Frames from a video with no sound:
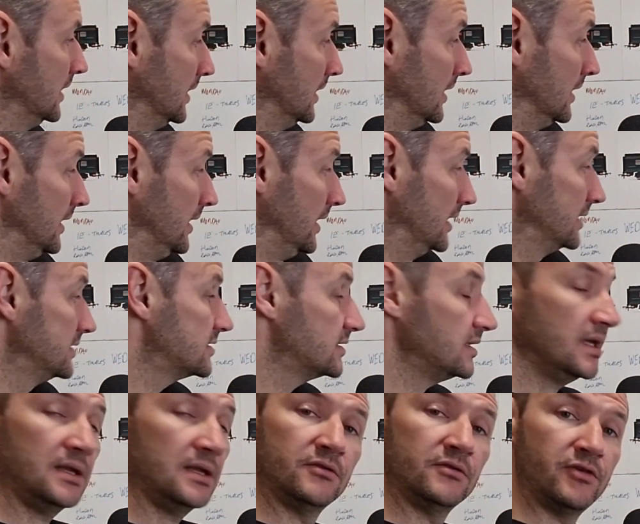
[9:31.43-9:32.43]
instead
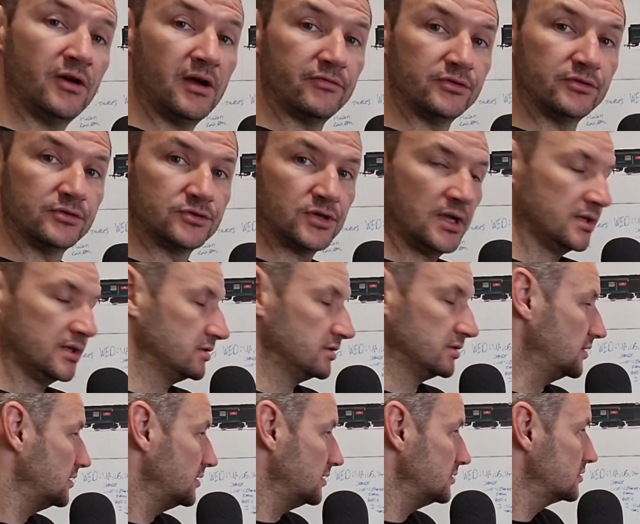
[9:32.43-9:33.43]
of having track circuits,